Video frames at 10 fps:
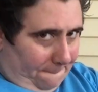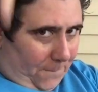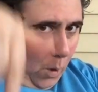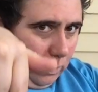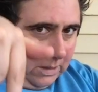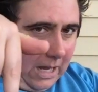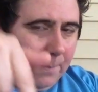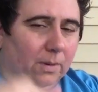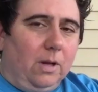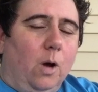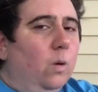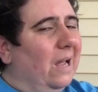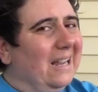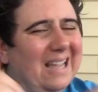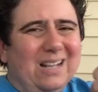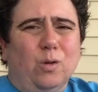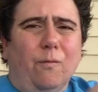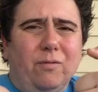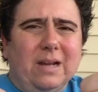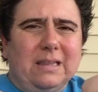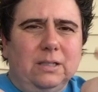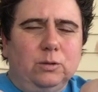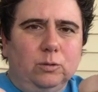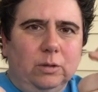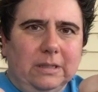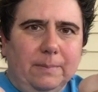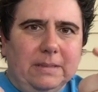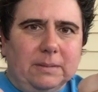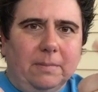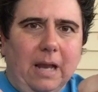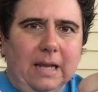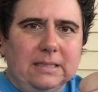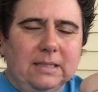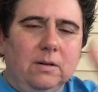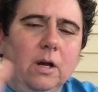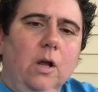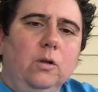Post that below. Again, don't forget to give me some likes here.